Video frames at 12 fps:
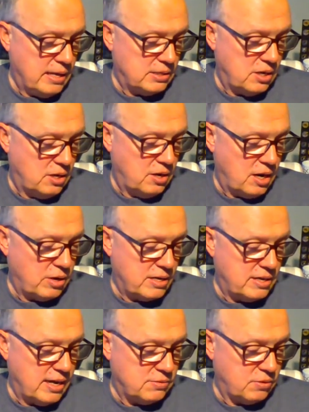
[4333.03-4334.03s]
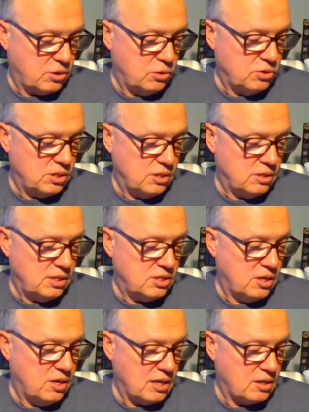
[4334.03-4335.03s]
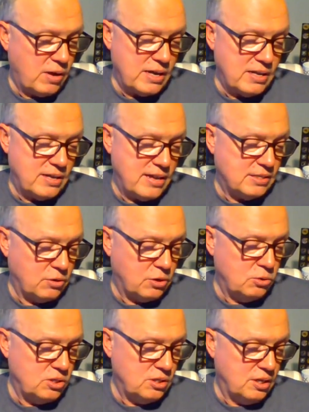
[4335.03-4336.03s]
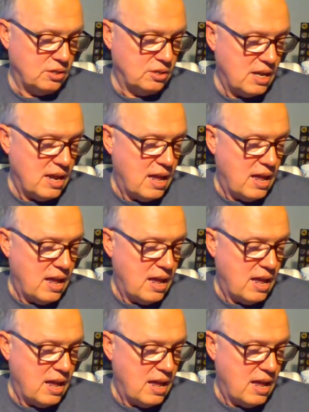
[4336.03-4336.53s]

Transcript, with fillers: Yes, they're not great days for cruising. These are not great days for cruising deals.